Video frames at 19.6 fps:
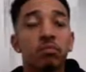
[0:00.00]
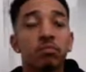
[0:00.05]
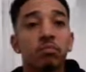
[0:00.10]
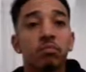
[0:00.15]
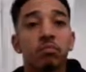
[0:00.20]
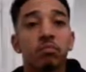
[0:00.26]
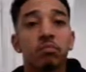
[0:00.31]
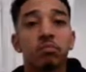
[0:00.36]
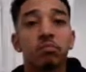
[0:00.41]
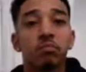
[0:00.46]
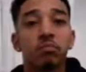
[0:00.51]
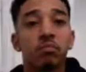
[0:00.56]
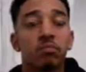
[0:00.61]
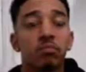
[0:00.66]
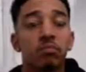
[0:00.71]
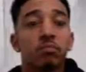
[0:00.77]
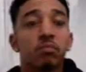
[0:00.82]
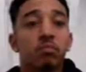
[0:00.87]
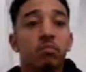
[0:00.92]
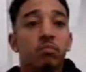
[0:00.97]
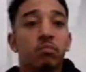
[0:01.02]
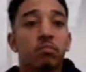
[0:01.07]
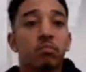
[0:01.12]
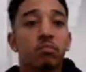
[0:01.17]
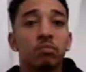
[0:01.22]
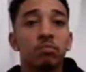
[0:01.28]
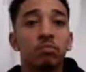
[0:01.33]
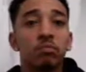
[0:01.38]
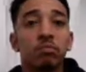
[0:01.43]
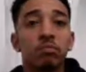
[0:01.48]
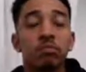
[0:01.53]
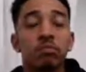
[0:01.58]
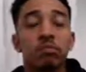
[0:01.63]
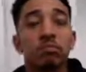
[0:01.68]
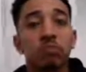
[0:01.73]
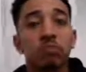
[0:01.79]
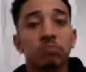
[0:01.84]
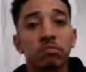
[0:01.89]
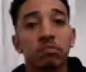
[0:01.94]

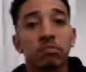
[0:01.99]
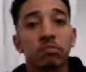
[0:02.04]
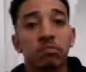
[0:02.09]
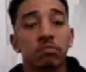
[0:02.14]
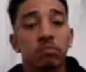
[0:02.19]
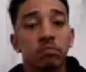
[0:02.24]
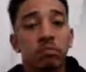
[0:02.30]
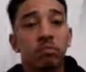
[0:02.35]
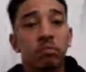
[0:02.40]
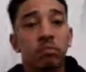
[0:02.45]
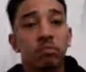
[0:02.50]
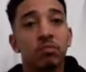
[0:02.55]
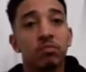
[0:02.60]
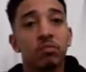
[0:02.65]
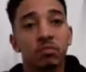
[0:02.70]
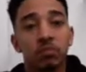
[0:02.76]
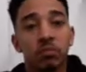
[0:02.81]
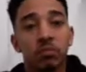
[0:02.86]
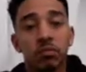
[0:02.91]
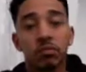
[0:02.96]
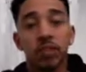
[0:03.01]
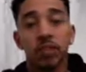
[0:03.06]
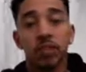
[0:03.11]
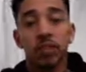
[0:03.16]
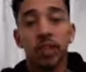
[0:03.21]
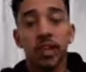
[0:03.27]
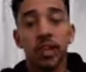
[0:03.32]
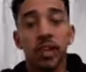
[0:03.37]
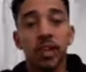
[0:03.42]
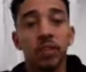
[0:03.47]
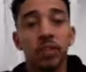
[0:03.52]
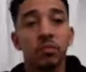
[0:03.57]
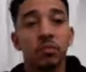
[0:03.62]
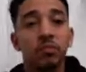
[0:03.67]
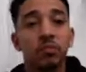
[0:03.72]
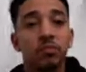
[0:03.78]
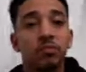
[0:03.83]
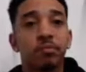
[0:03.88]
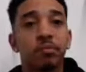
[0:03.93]

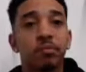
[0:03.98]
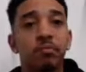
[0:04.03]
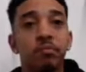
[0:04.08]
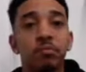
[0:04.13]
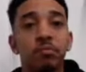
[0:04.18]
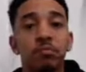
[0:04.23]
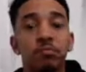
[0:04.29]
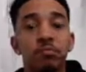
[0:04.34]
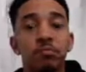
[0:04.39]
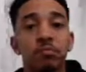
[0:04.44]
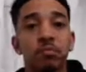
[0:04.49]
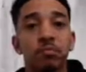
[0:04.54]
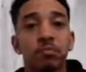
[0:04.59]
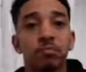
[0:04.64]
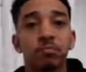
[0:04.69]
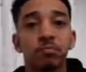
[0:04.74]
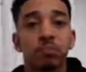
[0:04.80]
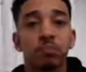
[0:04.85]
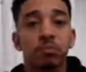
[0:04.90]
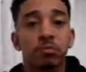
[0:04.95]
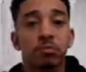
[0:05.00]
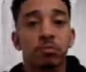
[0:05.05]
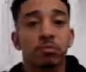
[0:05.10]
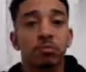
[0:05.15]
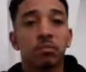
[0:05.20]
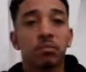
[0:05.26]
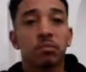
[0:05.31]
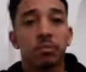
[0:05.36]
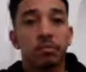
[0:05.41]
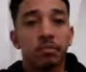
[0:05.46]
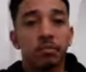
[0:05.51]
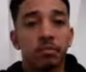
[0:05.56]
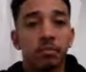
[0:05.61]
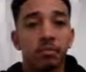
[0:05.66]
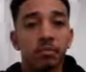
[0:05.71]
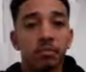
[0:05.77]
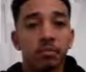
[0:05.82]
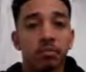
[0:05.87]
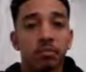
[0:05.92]

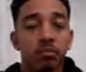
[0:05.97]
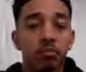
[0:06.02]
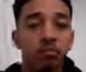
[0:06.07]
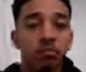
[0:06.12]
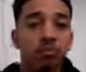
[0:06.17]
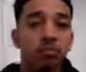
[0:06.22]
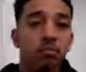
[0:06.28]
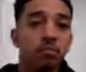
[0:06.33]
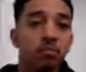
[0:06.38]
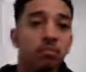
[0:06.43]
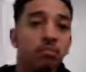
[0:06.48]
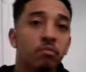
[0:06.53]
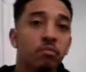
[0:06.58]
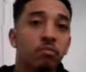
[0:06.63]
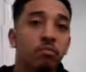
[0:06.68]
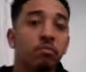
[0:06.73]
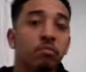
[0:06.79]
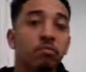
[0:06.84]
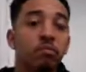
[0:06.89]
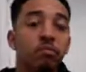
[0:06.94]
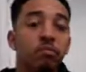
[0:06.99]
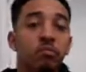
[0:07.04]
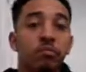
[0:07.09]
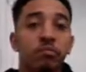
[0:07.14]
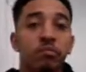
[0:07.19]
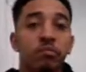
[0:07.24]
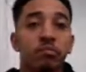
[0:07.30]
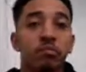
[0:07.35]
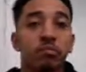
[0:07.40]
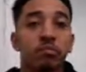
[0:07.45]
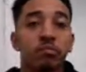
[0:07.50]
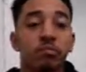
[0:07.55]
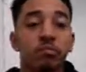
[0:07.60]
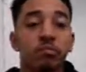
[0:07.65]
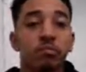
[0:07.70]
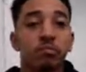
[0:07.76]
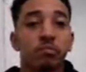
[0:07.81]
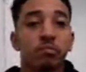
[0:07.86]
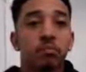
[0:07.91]

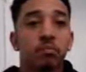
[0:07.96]
(not speaking)